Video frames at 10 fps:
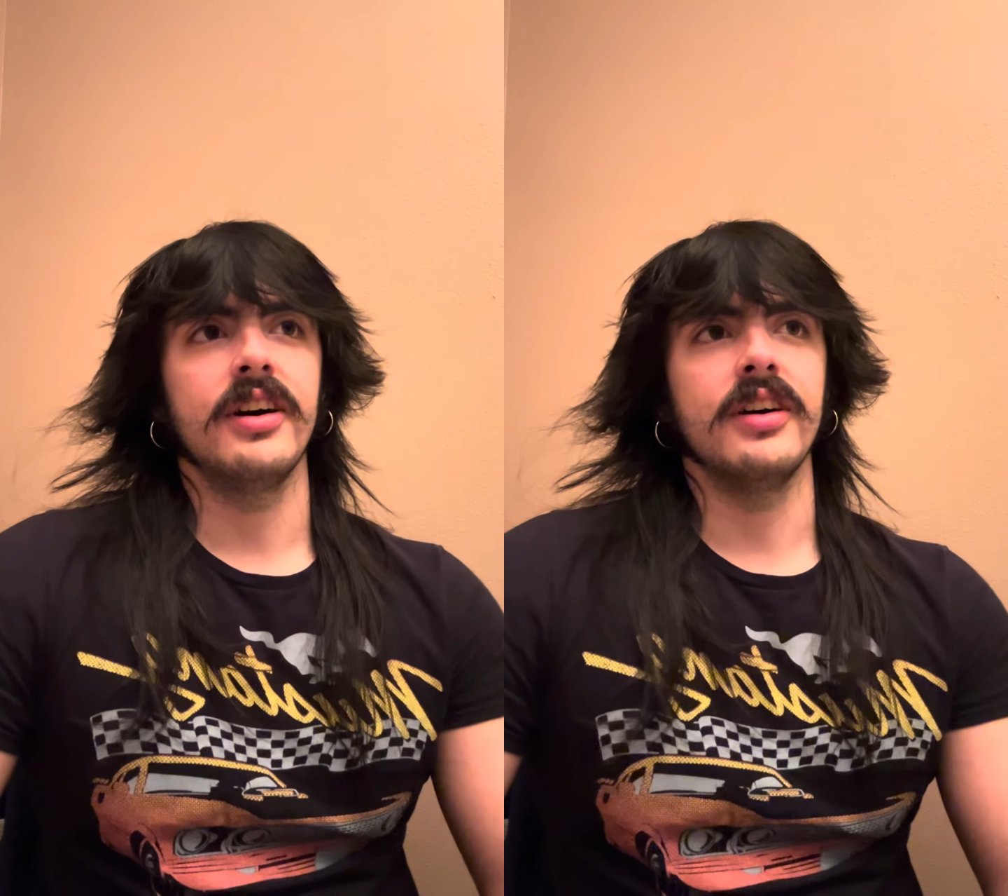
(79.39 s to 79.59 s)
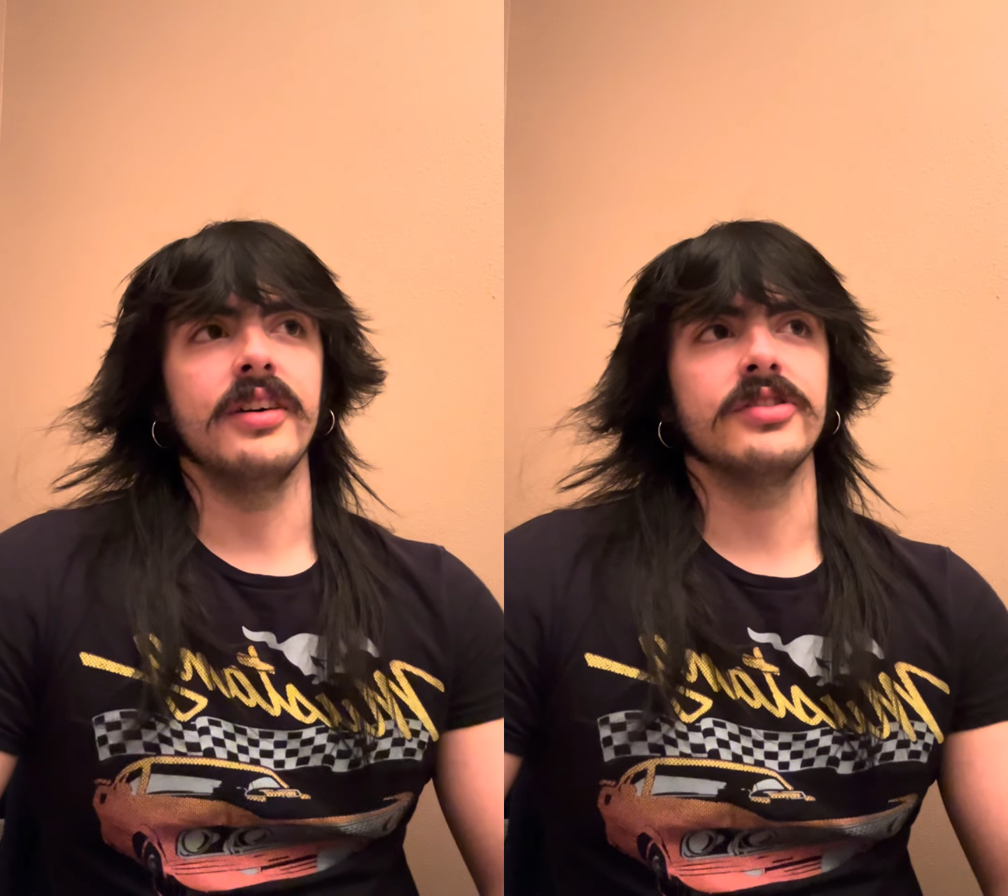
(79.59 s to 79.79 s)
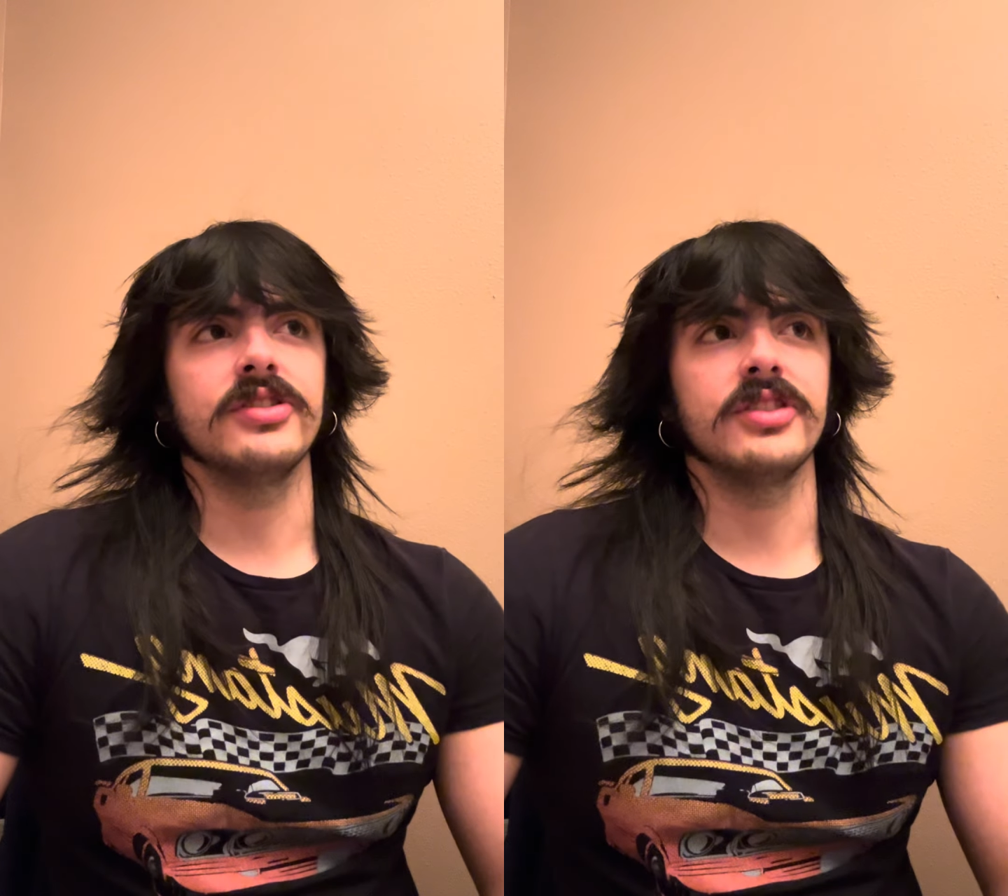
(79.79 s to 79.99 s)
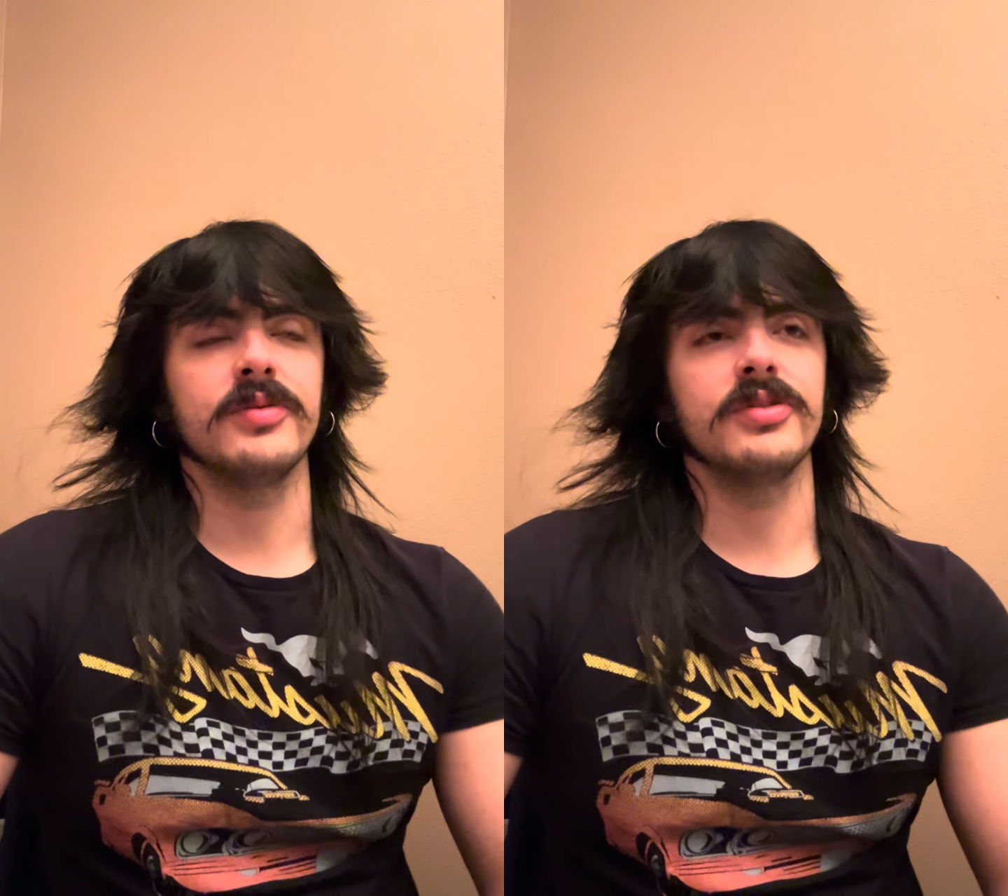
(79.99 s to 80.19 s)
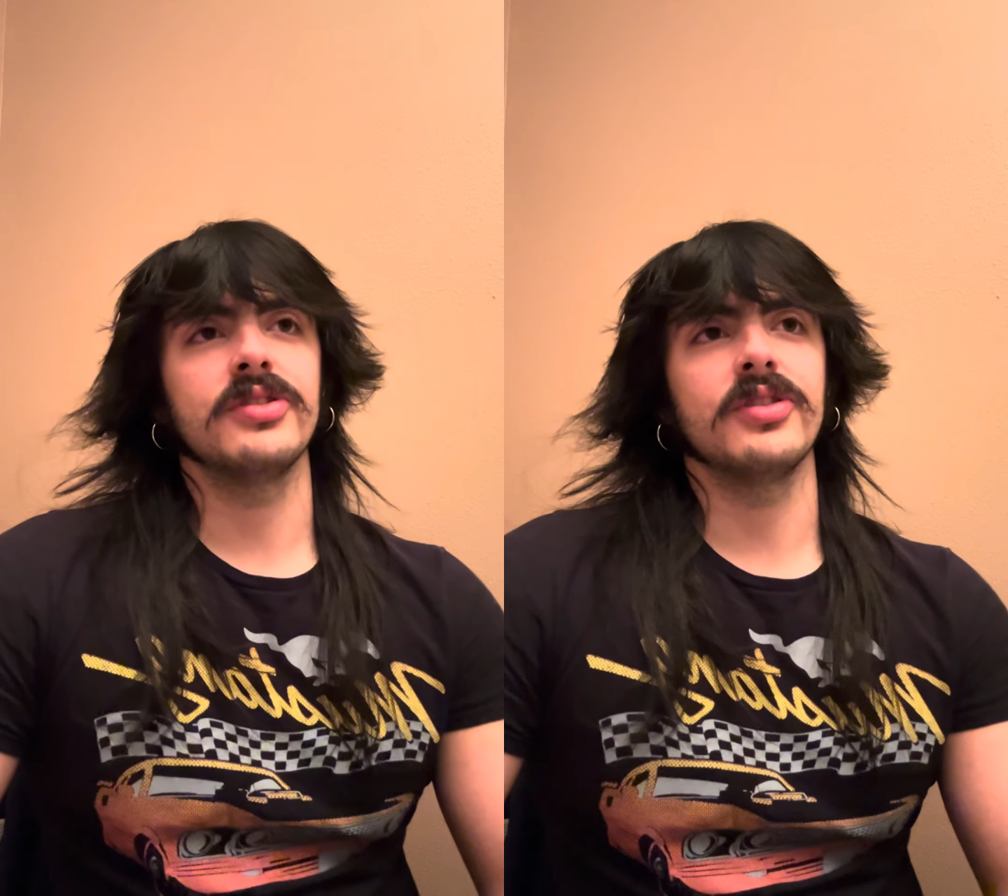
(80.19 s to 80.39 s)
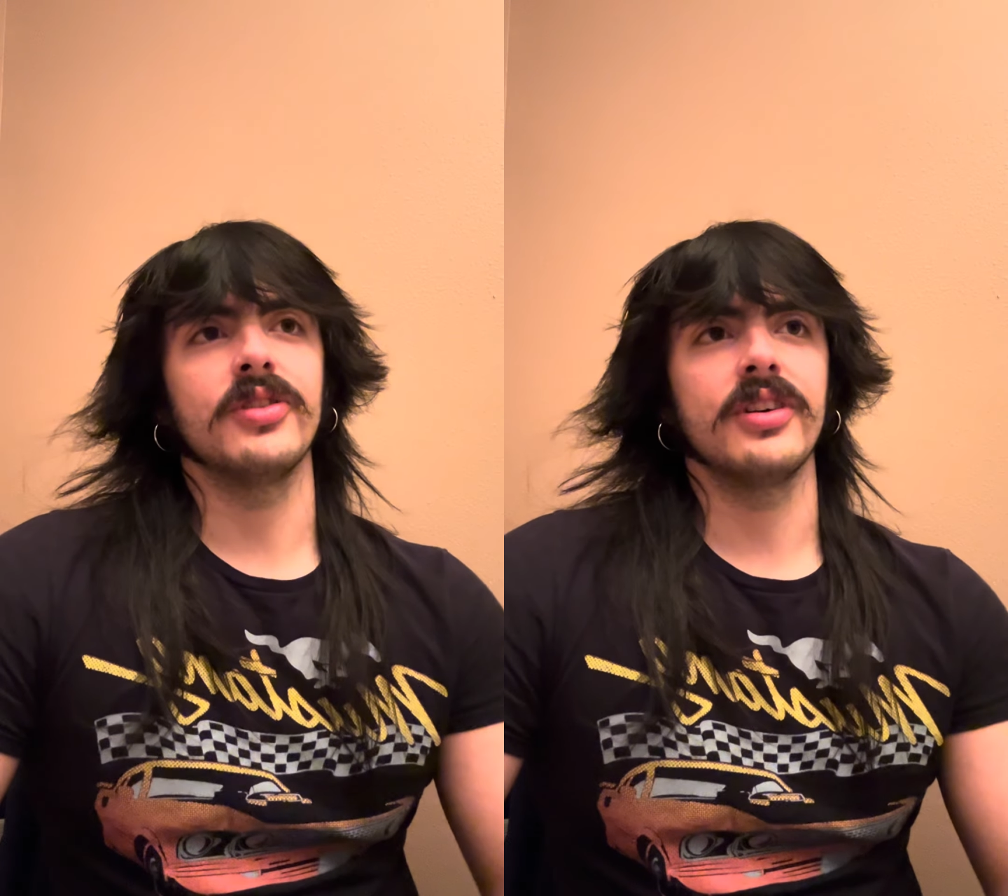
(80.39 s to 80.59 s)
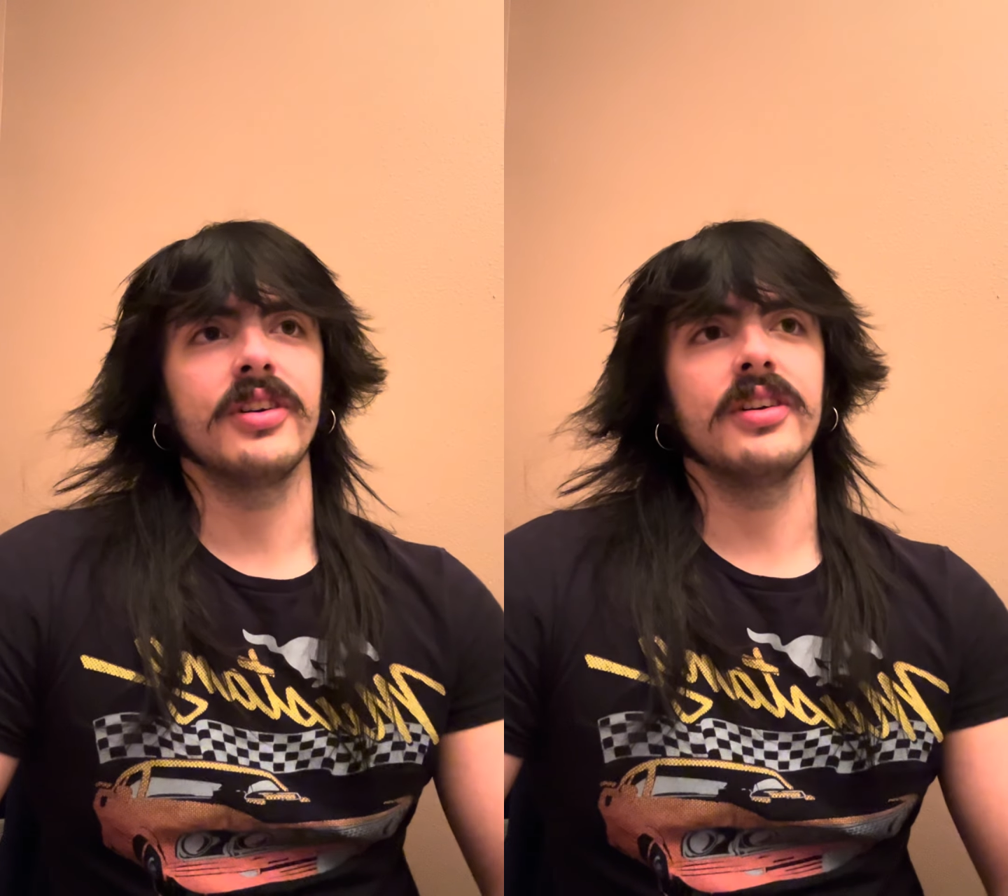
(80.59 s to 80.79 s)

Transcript: of some sort